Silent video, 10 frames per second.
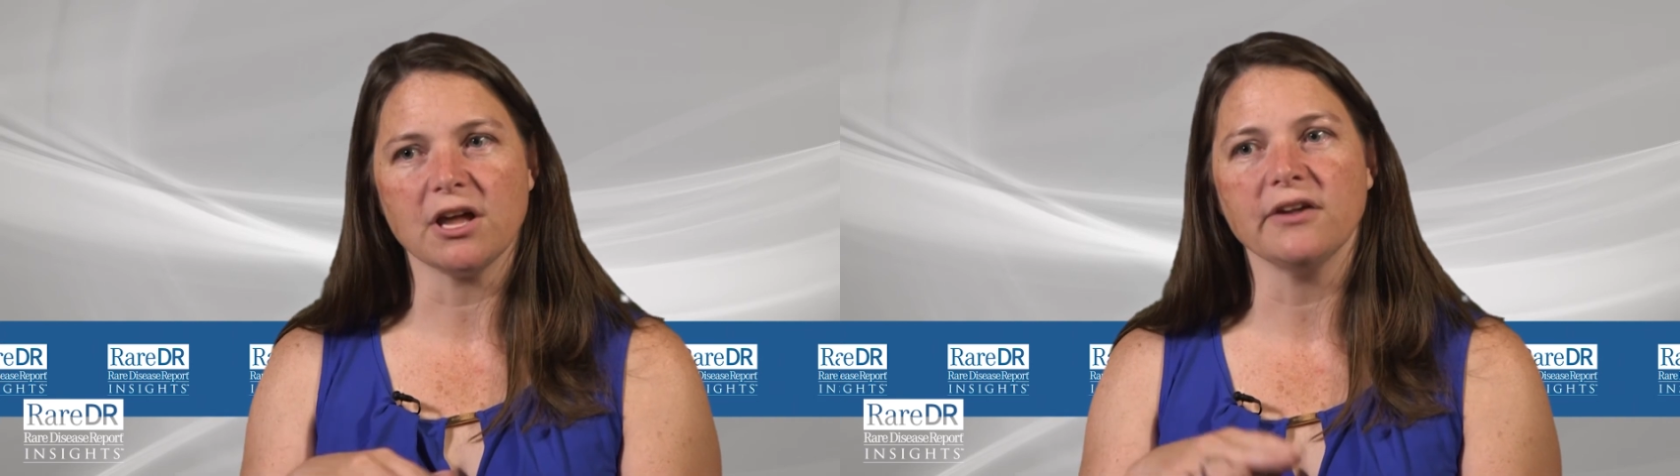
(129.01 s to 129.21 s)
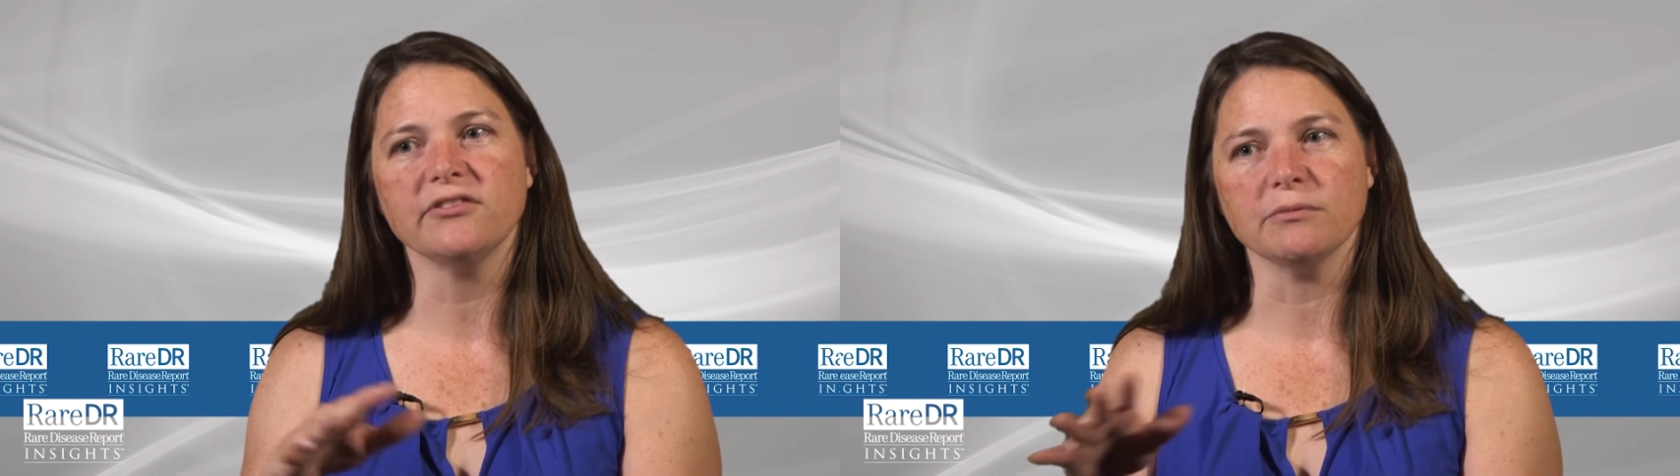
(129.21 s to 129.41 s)

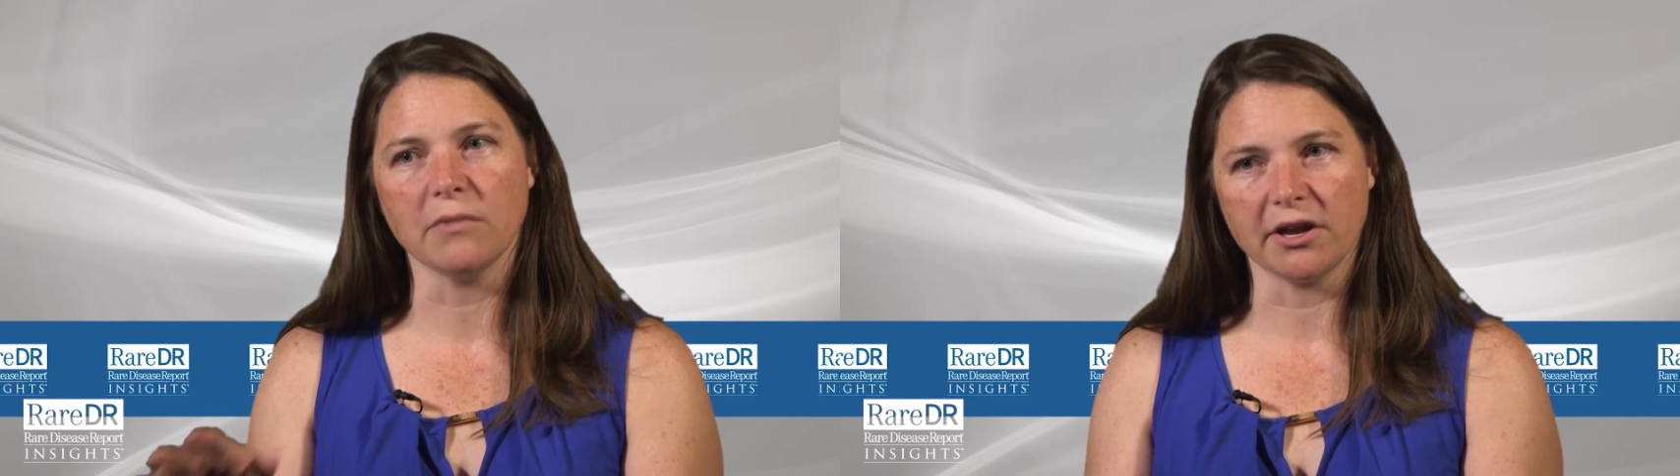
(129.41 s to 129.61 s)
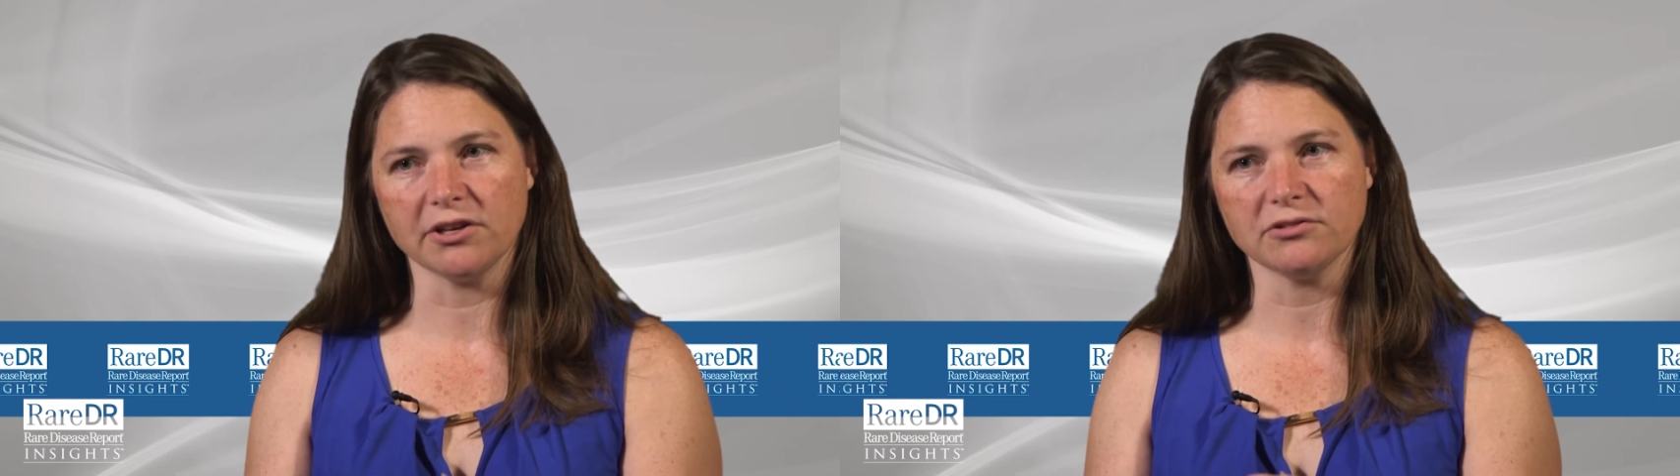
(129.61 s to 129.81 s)
all of their
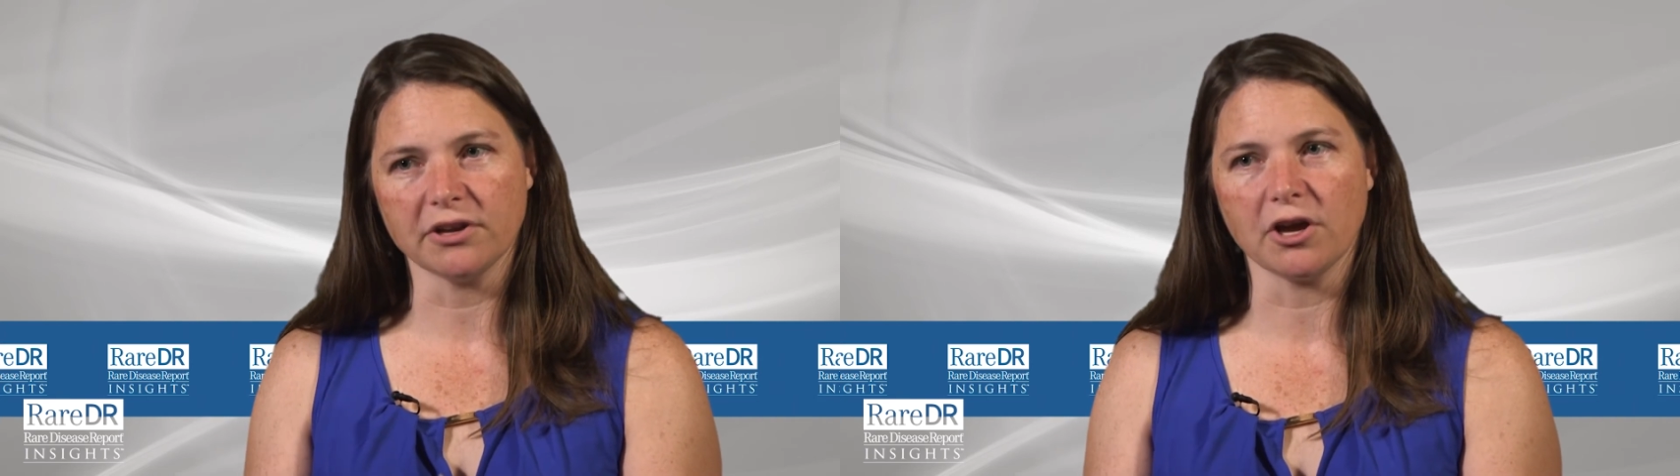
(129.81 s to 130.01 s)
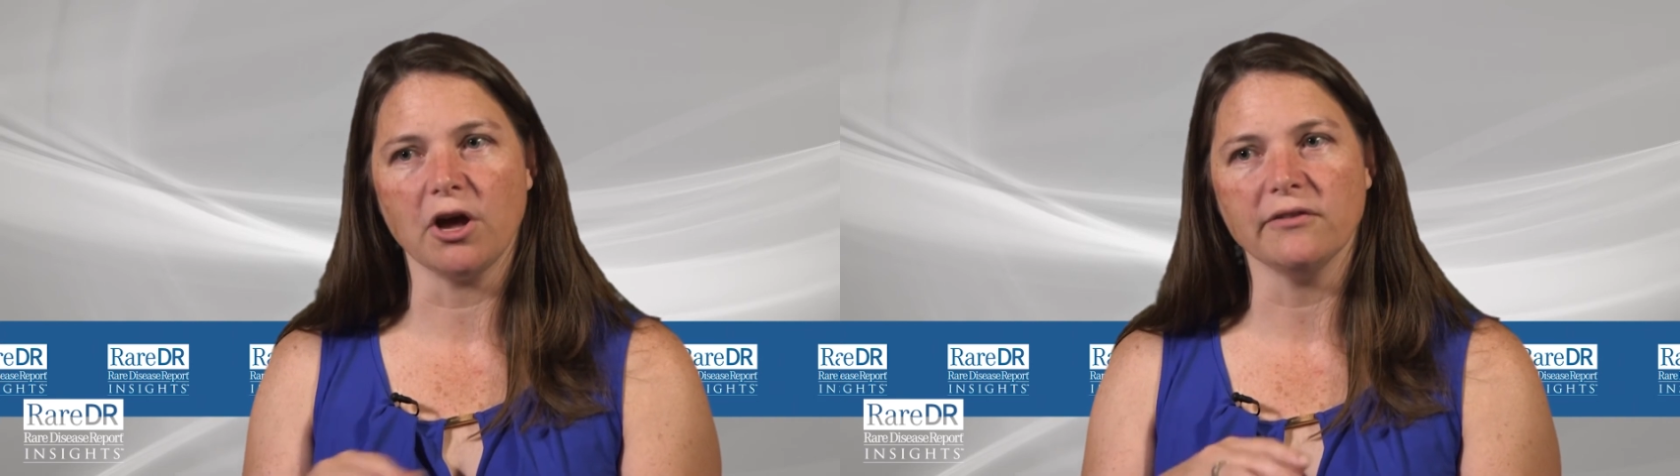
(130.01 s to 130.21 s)
monitoring, all